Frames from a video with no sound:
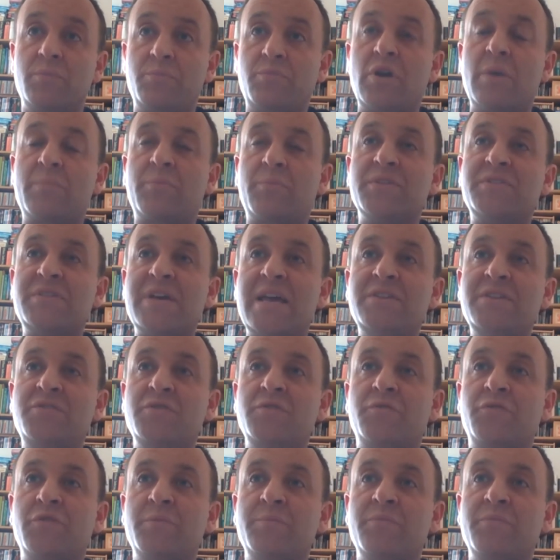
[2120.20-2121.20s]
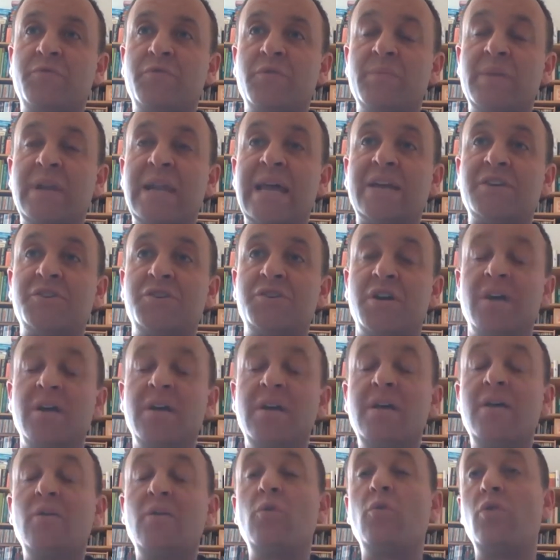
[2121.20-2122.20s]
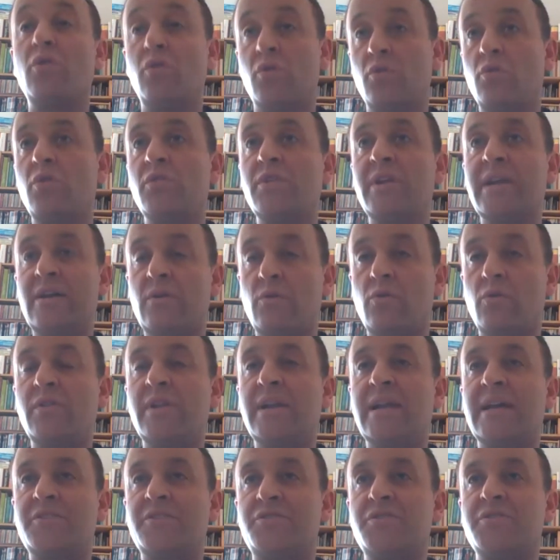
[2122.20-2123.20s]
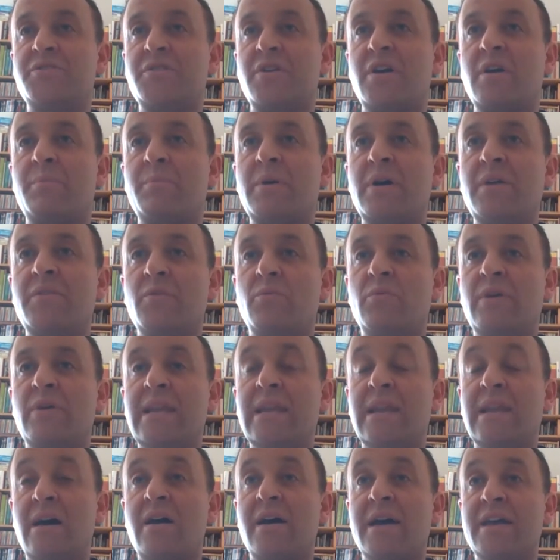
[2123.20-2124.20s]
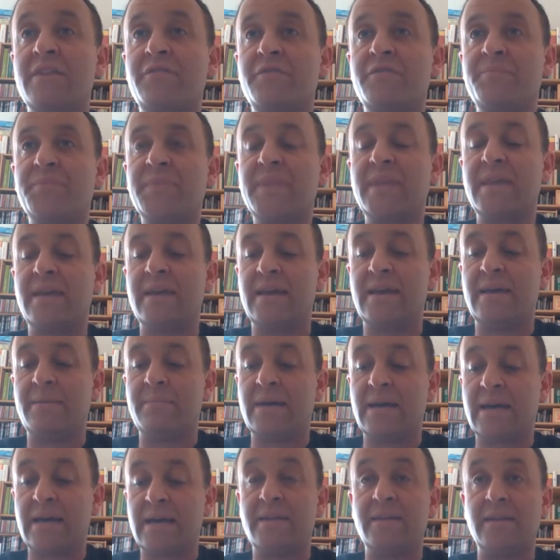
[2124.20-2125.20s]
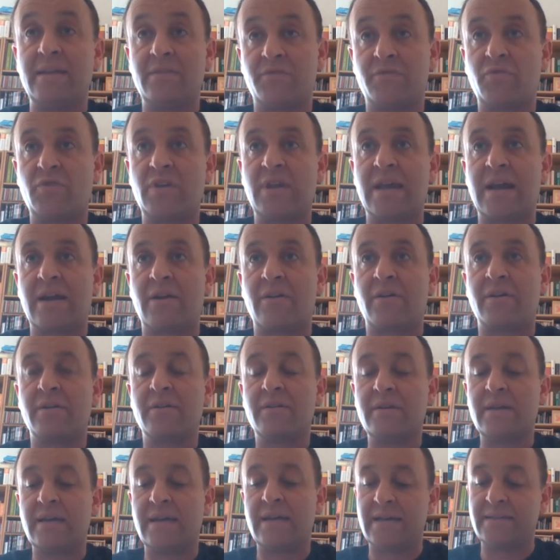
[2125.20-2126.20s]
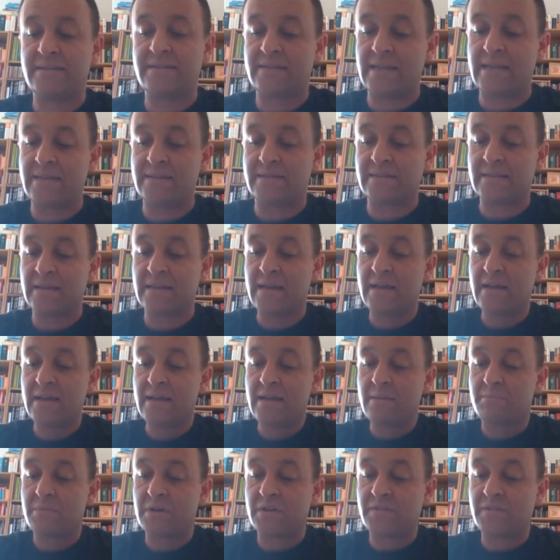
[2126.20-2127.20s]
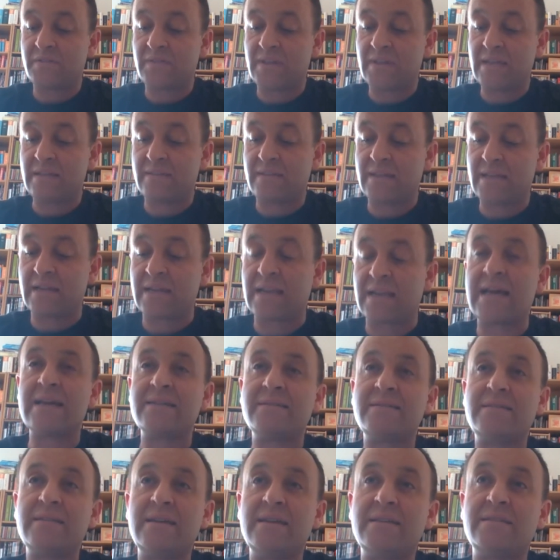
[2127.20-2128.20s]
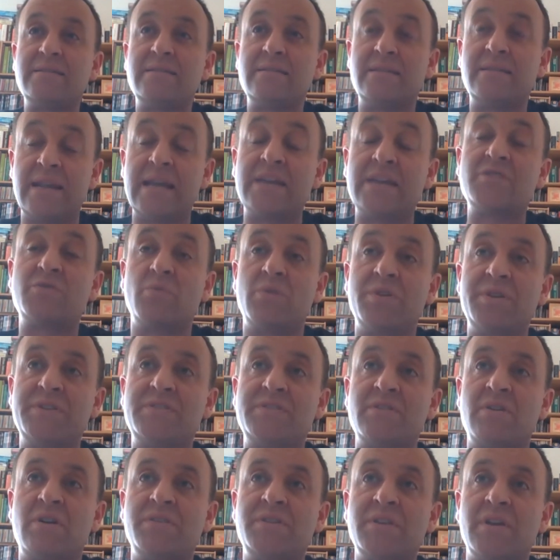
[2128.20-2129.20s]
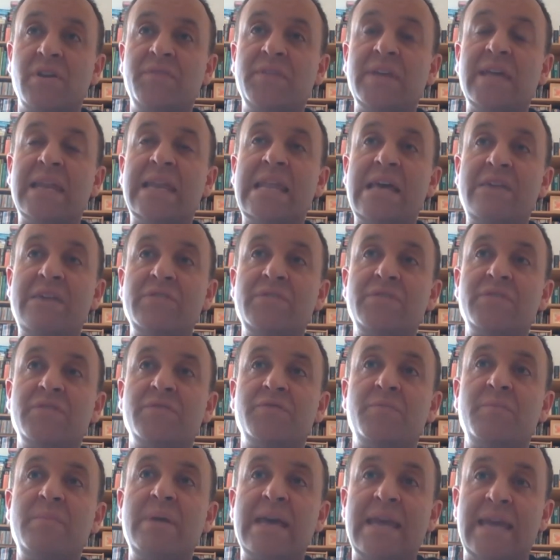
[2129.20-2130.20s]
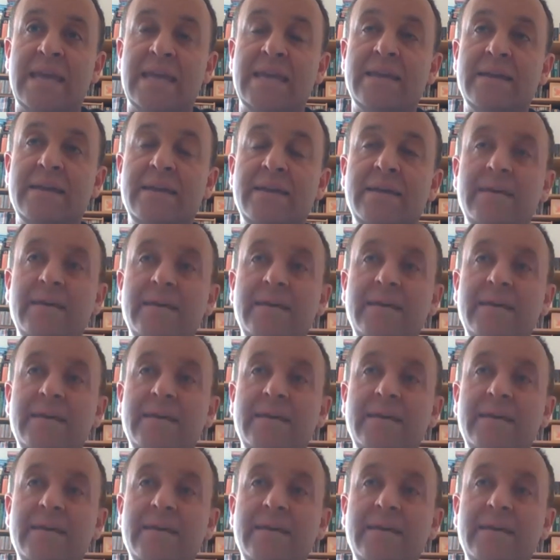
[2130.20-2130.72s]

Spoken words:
the proper attention from the lecture. All the lectures are, by the way, live and in 3-hour stints. But the class, the next one is starting on the 11th of May.